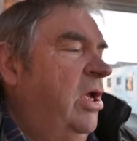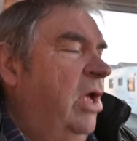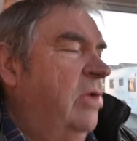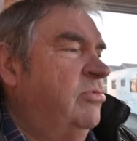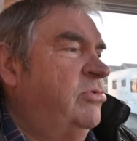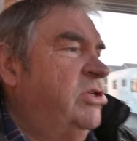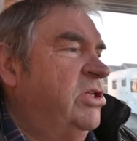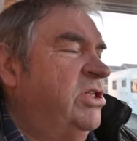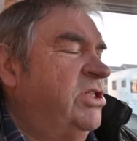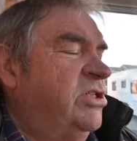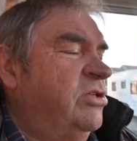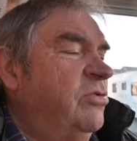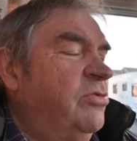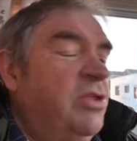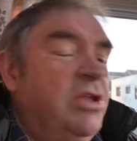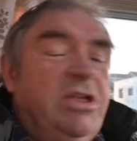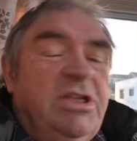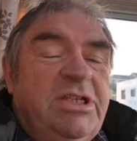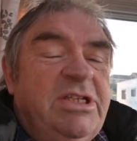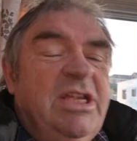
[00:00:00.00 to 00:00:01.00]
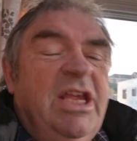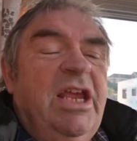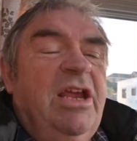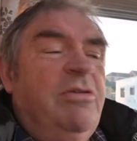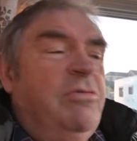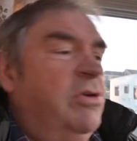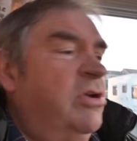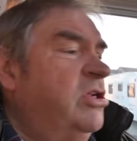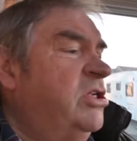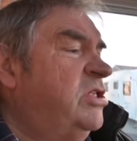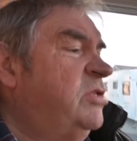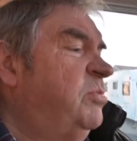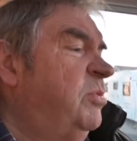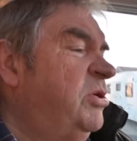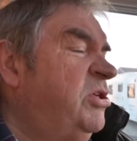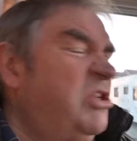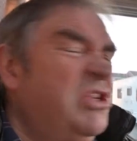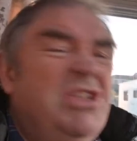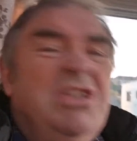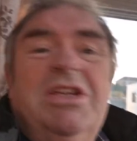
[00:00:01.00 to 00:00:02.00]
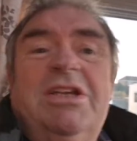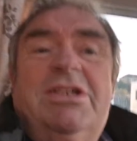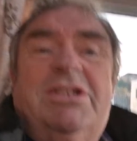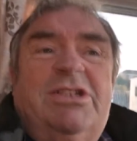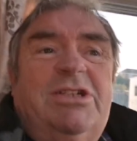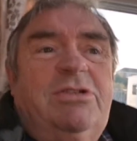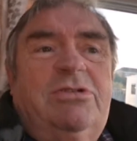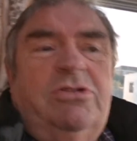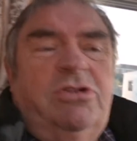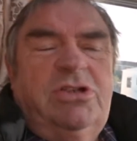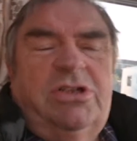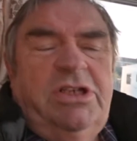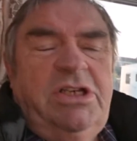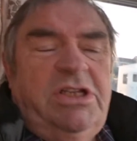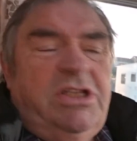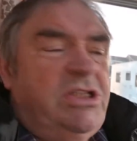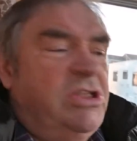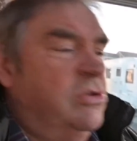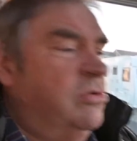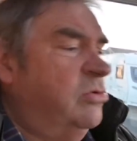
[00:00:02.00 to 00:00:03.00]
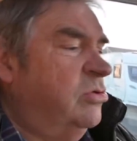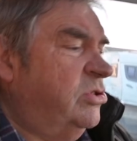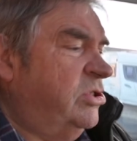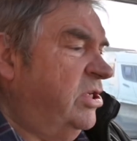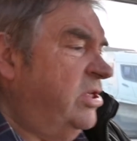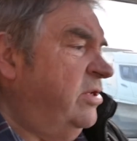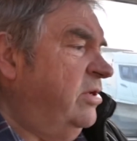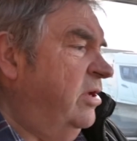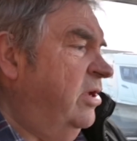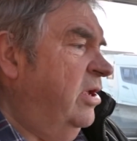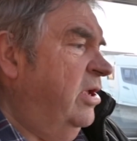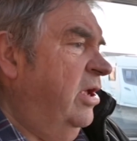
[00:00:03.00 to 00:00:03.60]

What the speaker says: It's nothing serious, but it just needs sorting.